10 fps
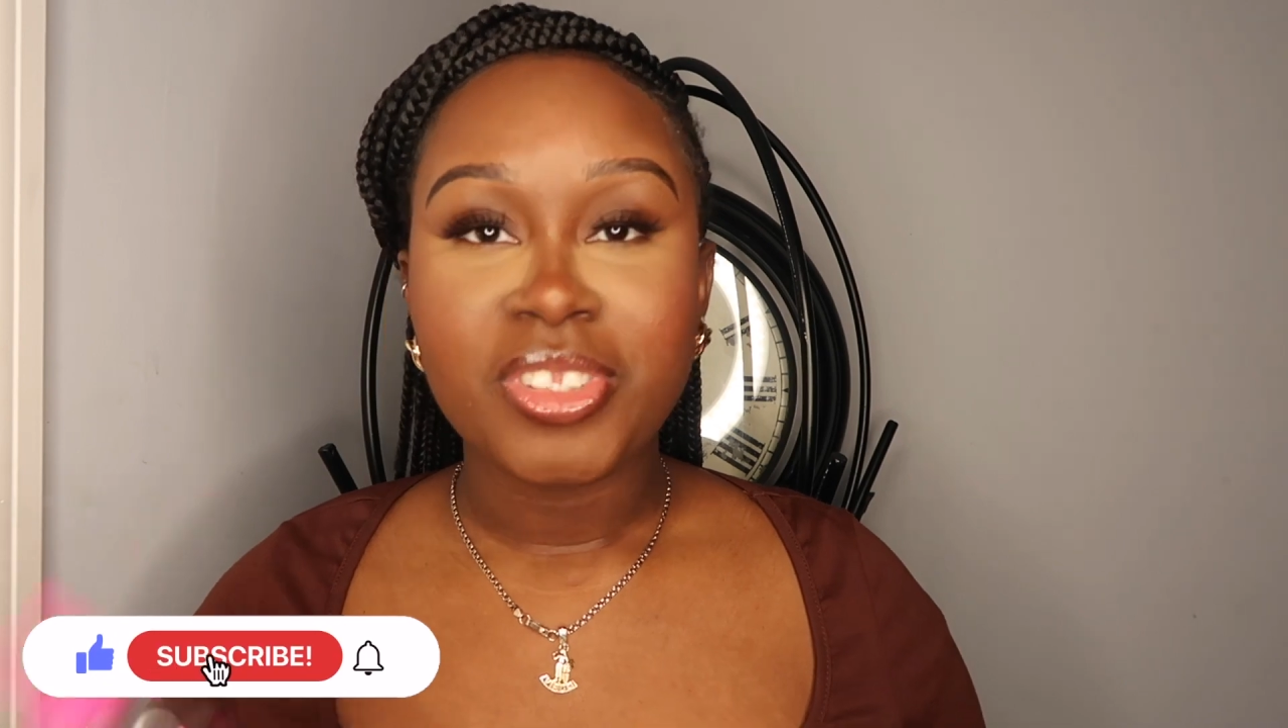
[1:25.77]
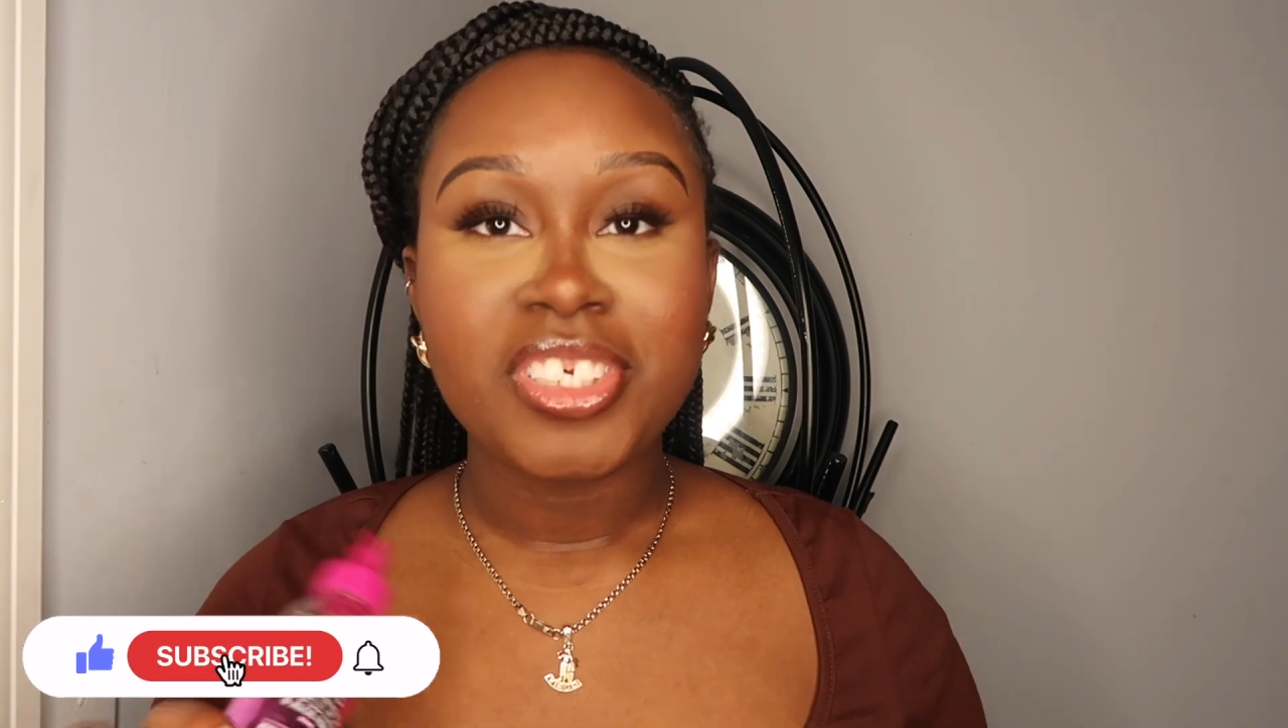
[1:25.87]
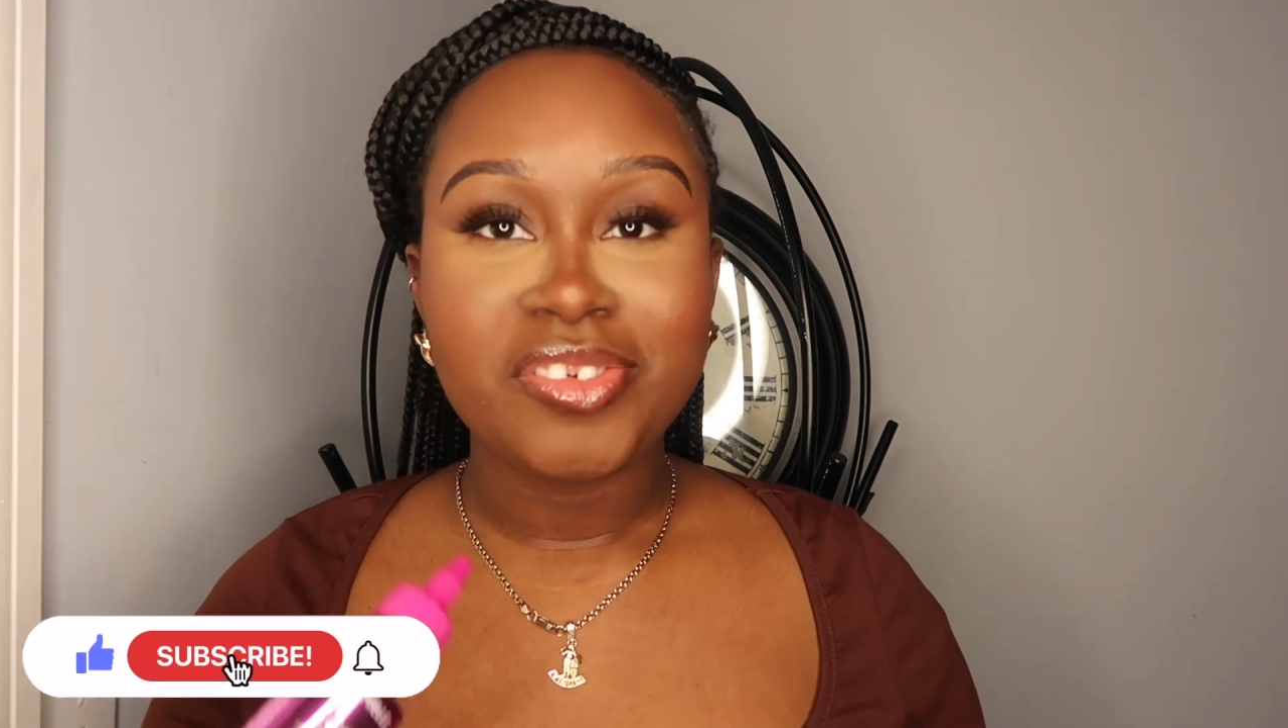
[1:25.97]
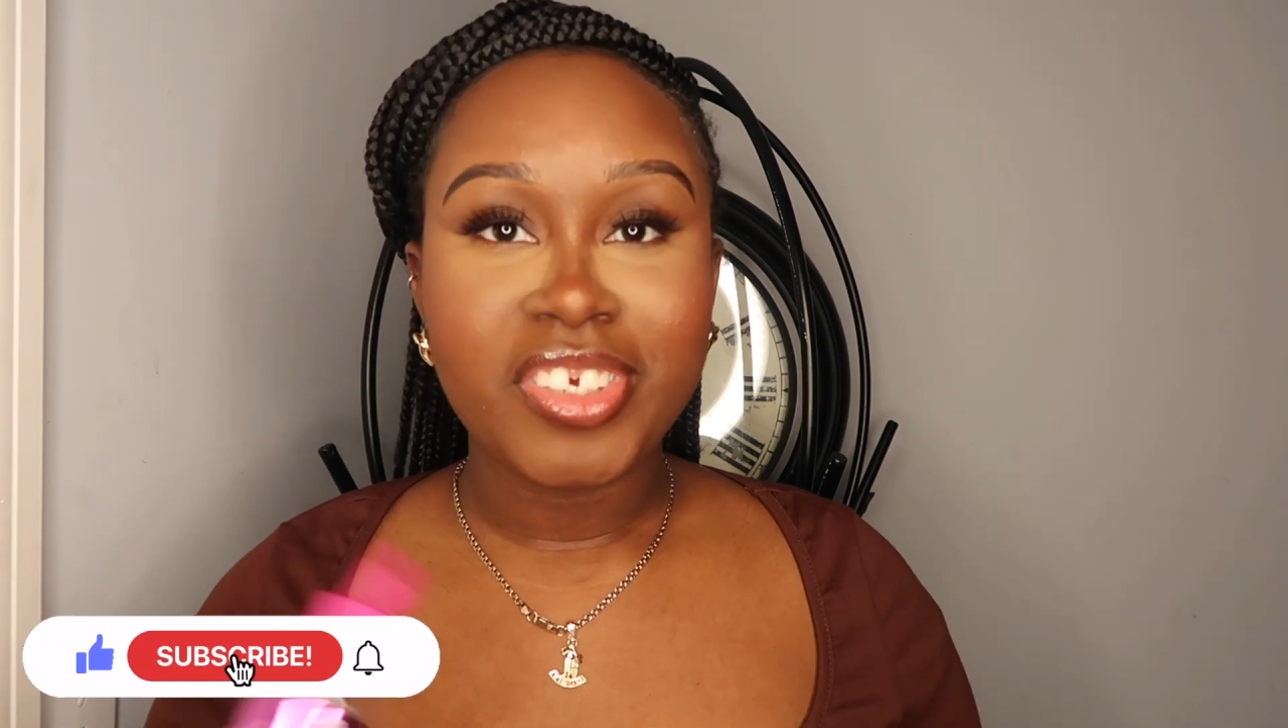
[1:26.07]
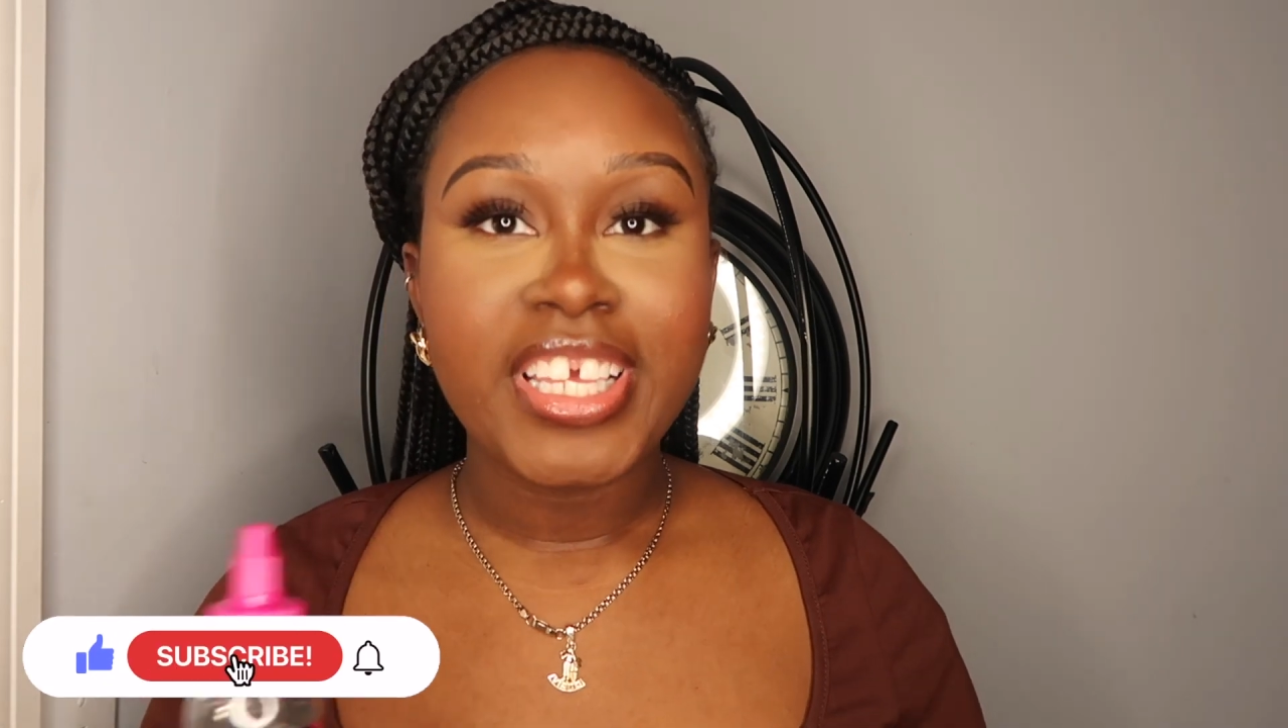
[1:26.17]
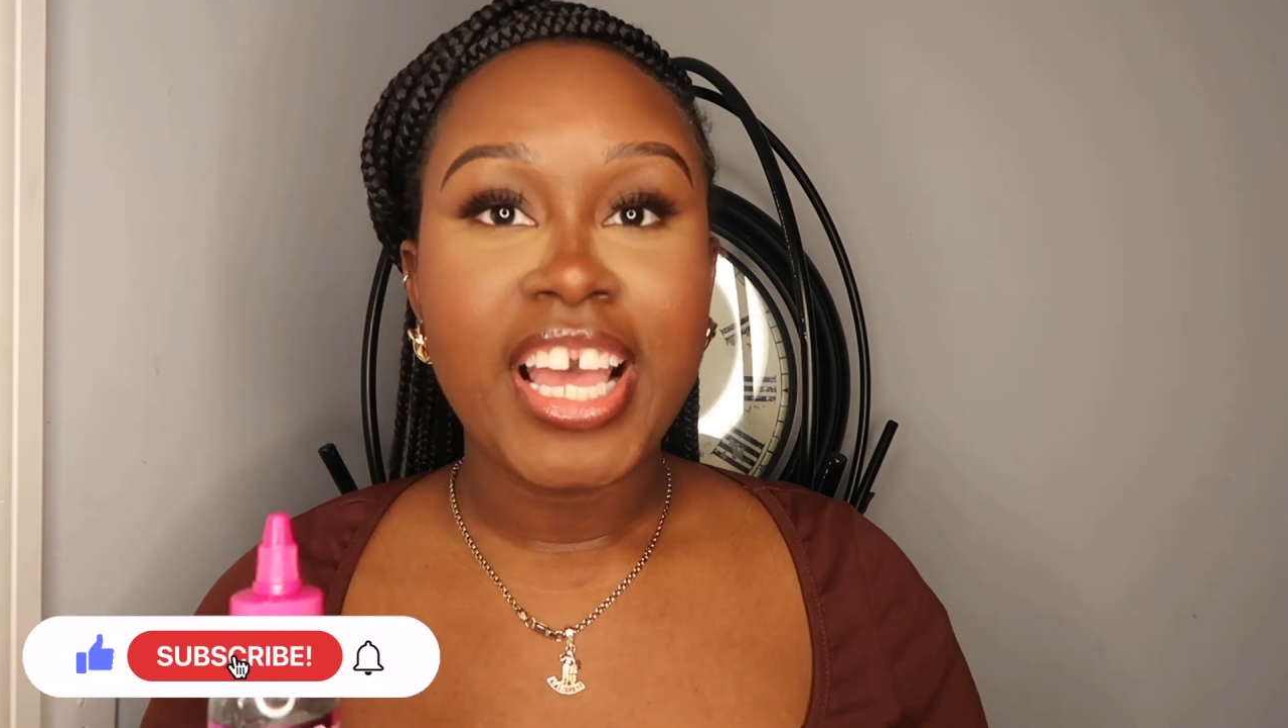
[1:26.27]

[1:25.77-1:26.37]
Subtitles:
this really